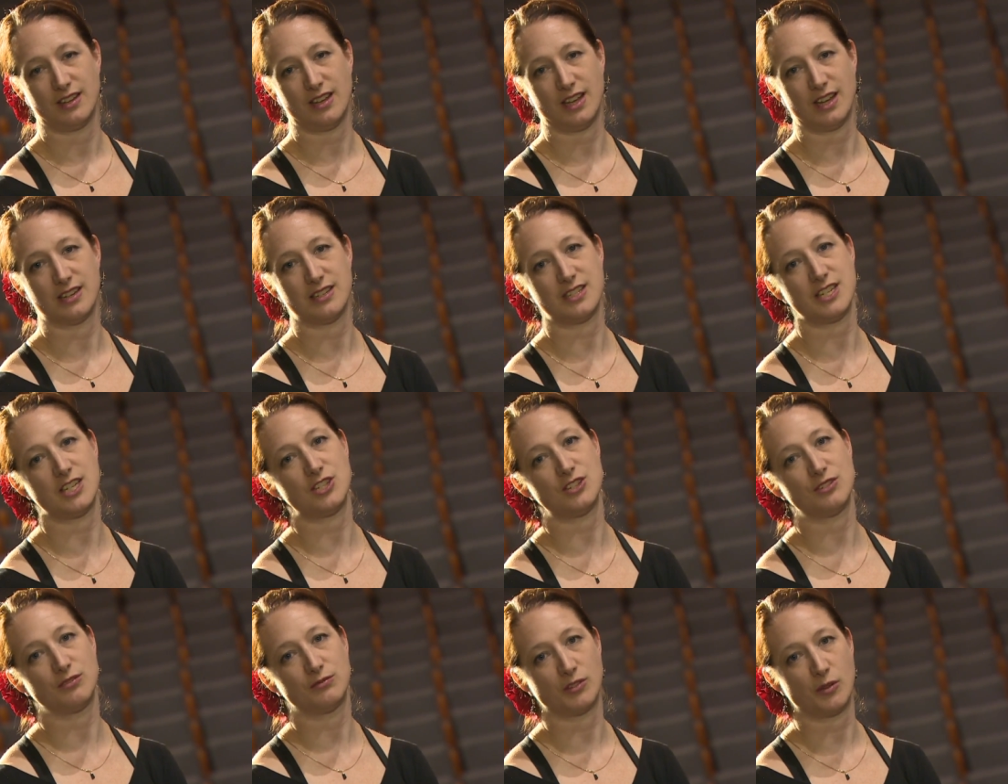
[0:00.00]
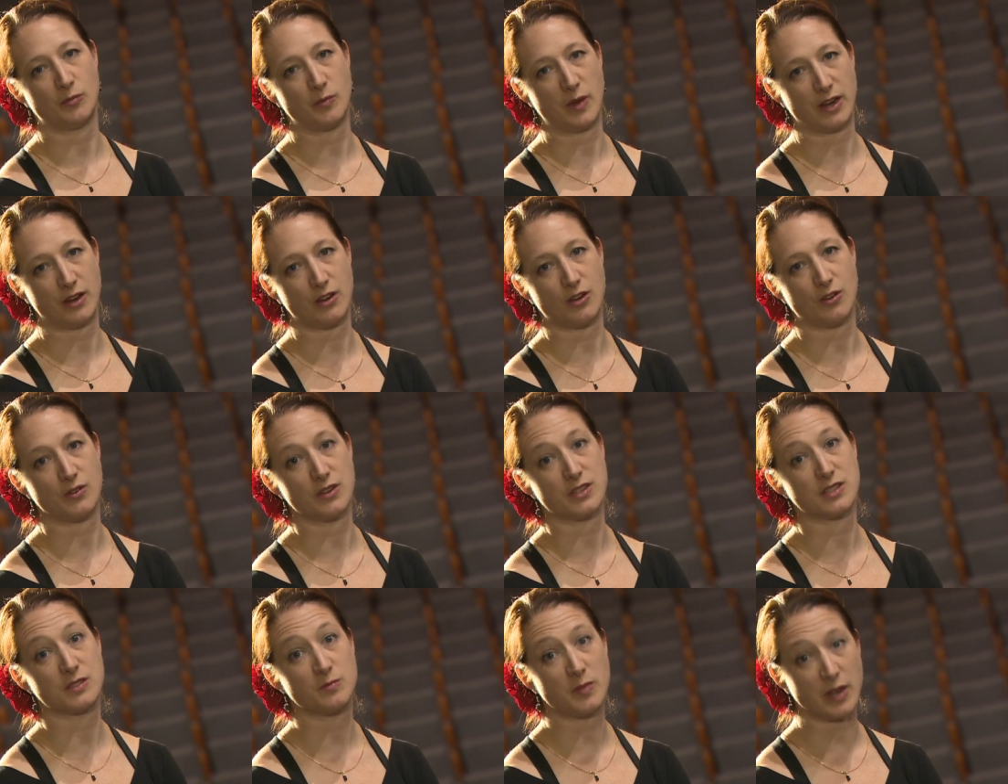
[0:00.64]
and teaching
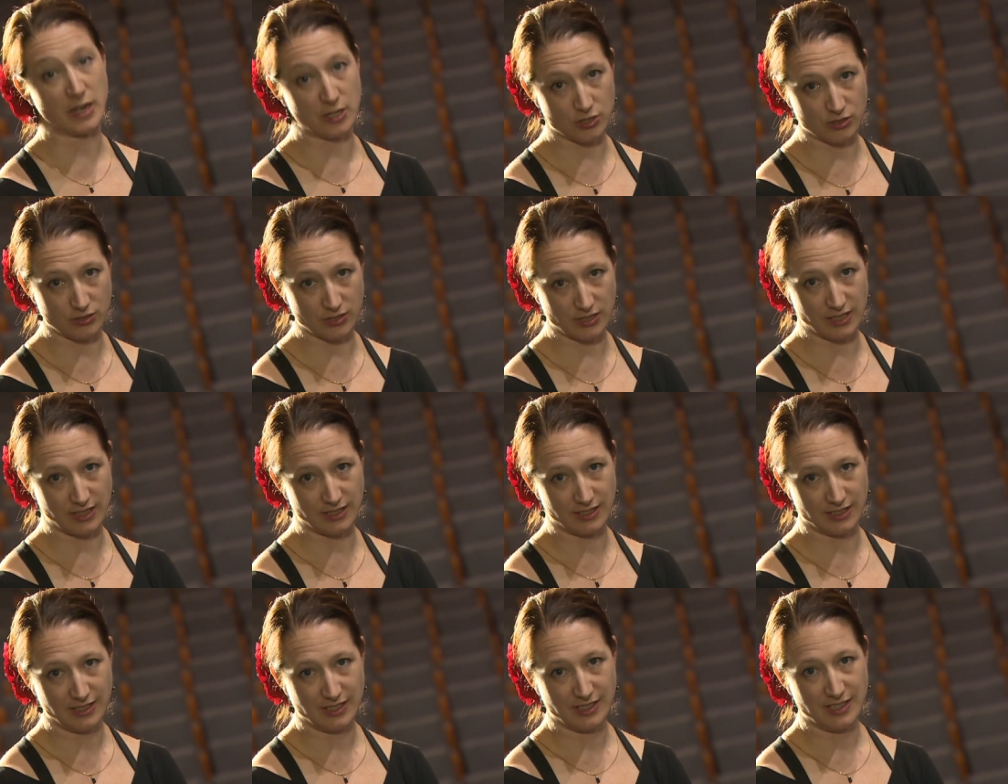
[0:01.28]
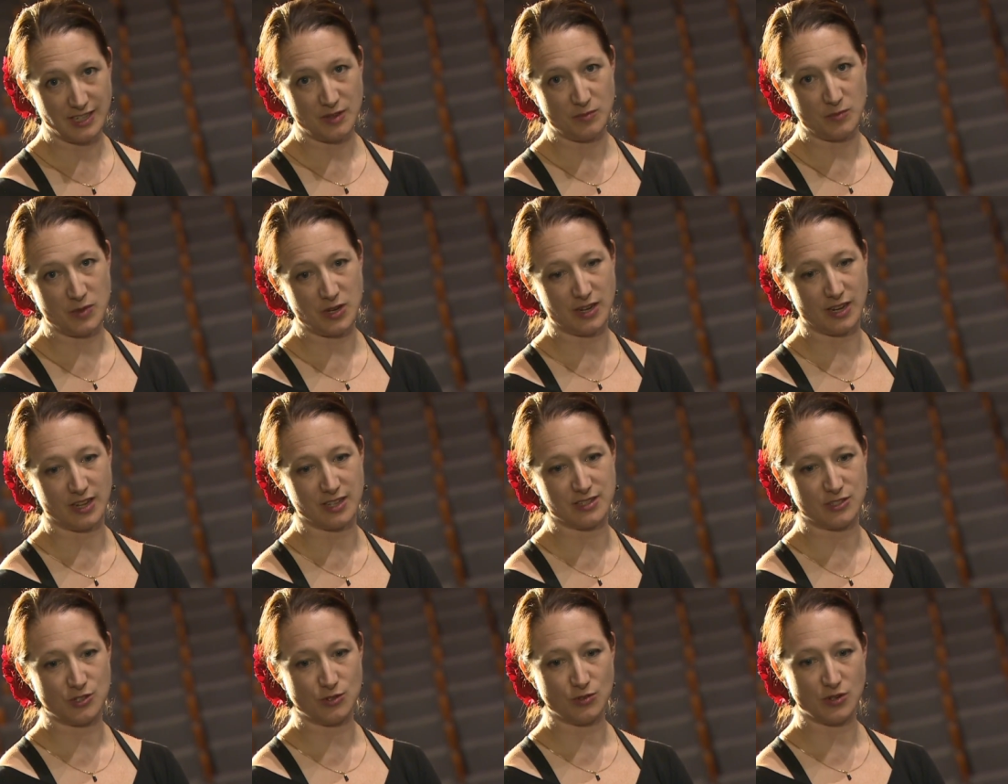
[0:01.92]
flamenco especially,
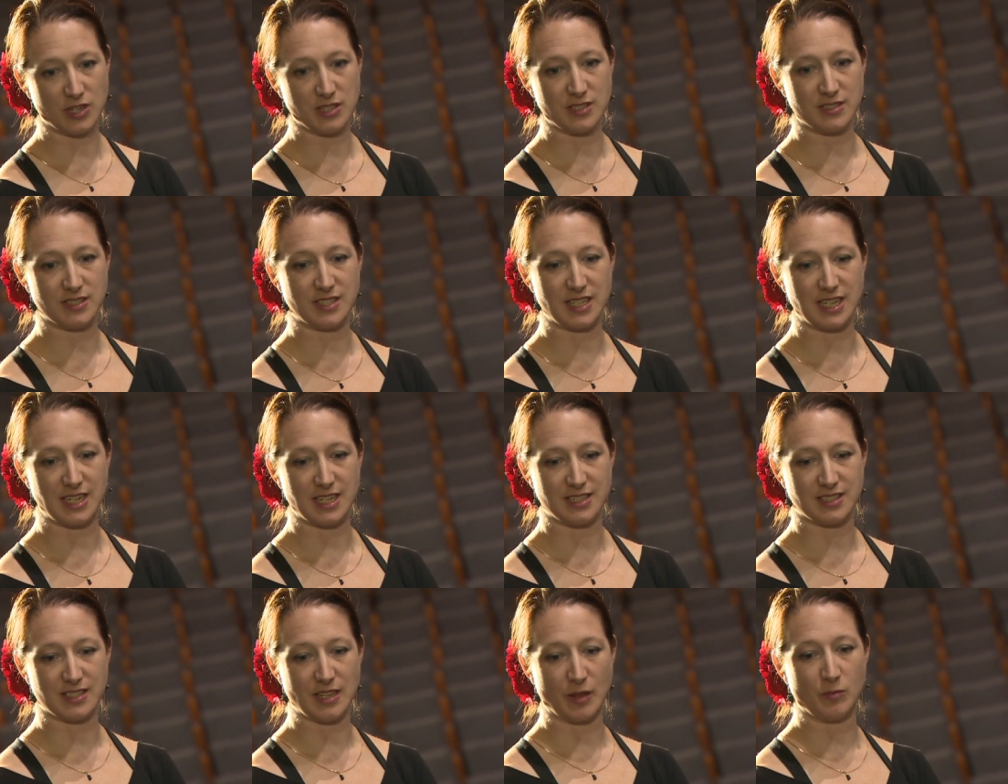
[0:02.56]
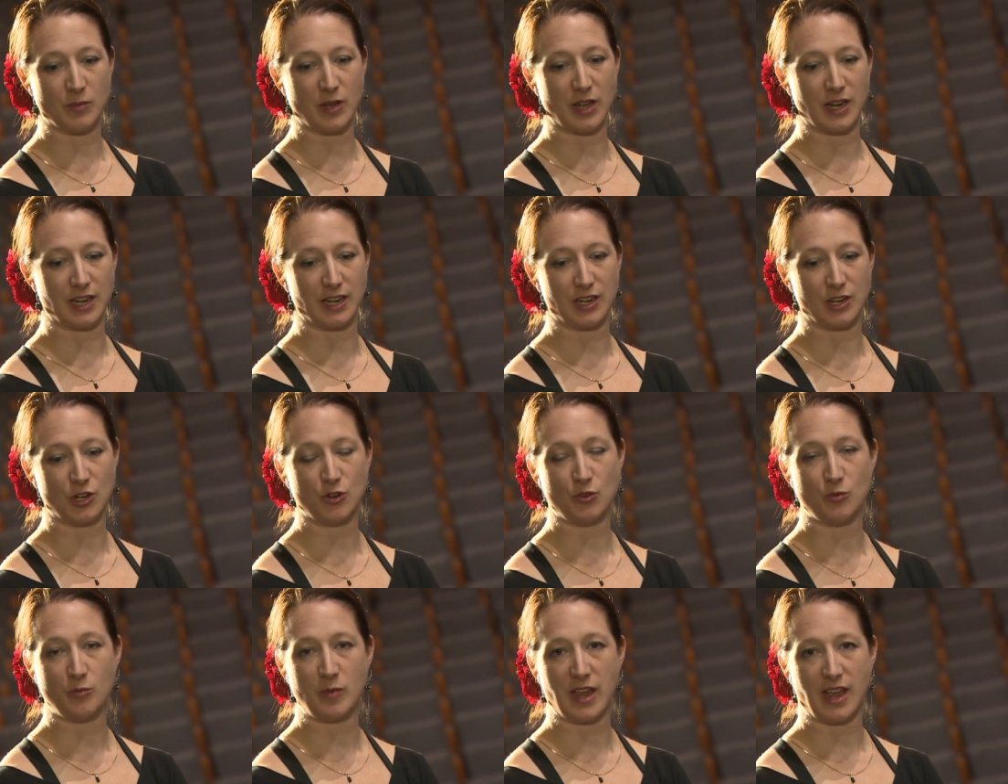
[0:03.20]
because you can see somebody
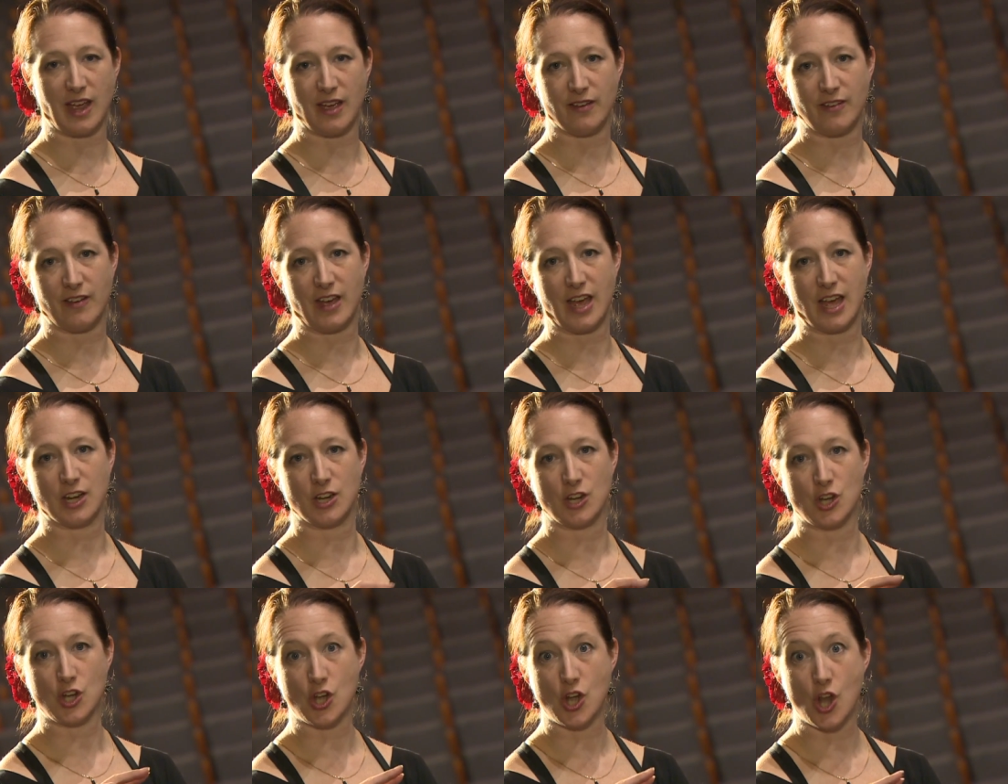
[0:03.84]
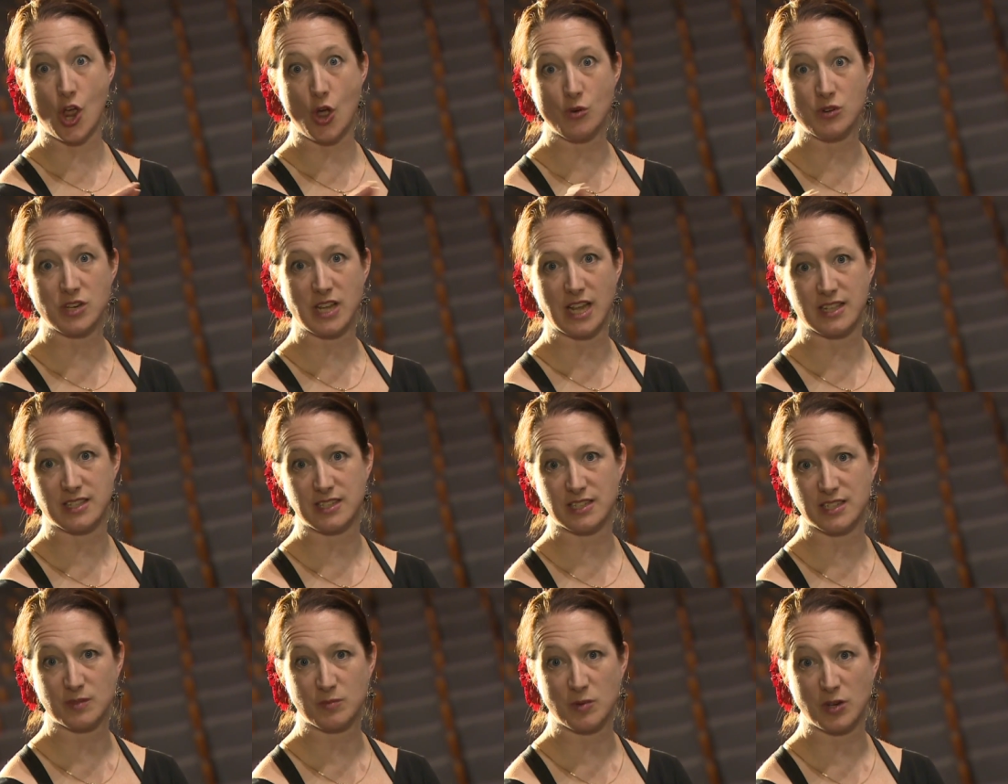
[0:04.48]
who may have had no
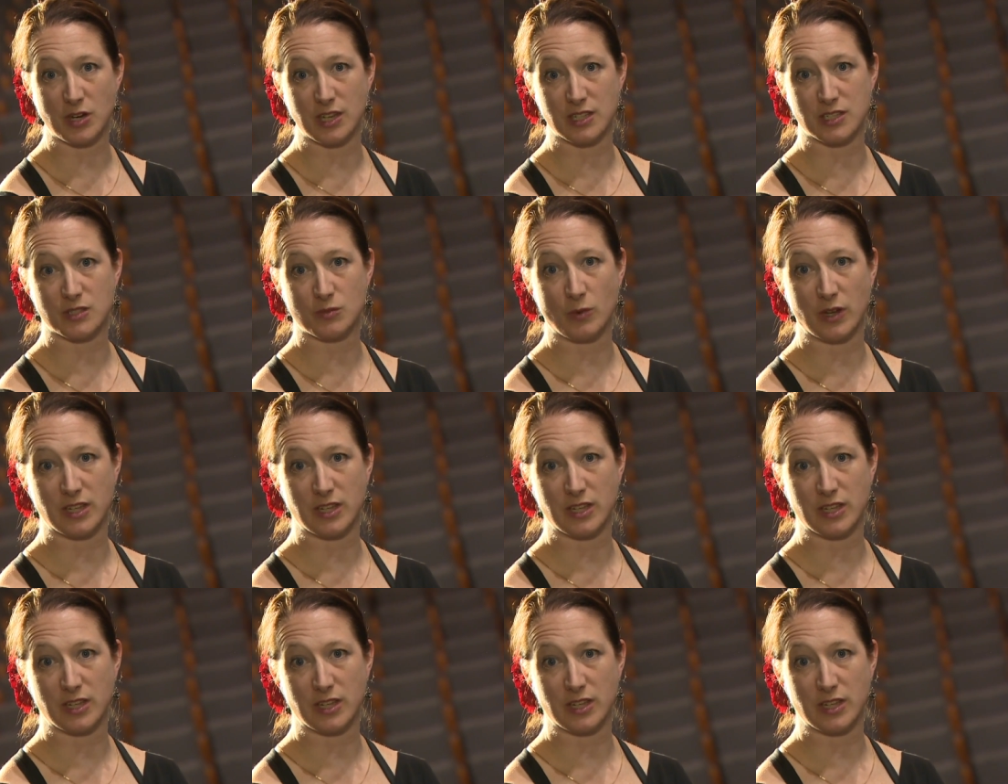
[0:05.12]
dance experience